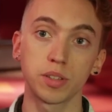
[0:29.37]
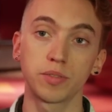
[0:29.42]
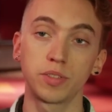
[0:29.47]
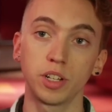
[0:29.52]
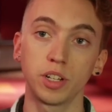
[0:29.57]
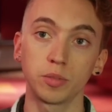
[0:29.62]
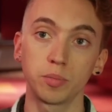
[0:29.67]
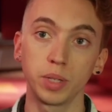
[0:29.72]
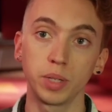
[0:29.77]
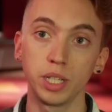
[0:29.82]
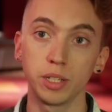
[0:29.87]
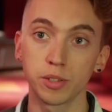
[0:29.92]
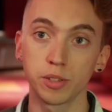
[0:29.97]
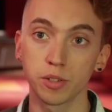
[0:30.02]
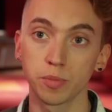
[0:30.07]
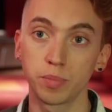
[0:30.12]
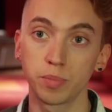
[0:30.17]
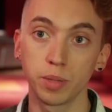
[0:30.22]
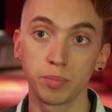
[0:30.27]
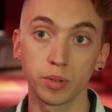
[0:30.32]
if not billions,
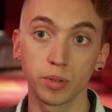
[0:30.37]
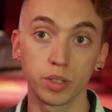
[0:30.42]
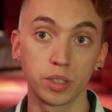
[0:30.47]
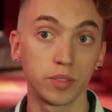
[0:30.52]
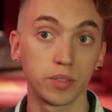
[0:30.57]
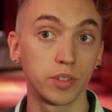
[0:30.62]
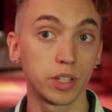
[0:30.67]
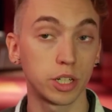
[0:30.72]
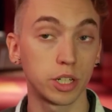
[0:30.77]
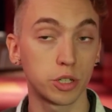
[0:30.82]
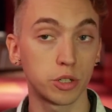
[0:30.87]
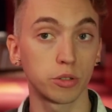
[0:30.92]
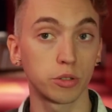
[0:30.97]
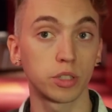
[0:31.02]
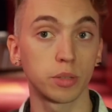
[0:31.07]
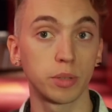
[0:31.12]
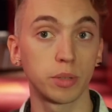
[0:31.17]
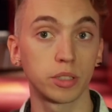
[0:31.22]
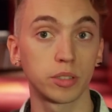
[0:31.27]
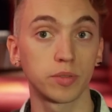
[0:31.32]
of people in a very
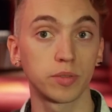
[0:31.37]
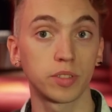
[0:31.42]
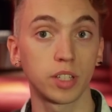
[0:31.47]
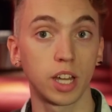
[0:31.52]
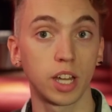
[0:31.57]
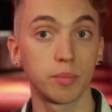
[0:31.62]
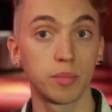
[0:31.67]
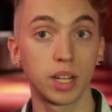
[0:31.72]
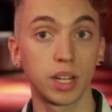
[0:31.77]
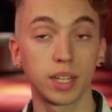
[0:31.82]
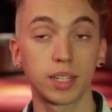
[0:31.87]
short amount of time,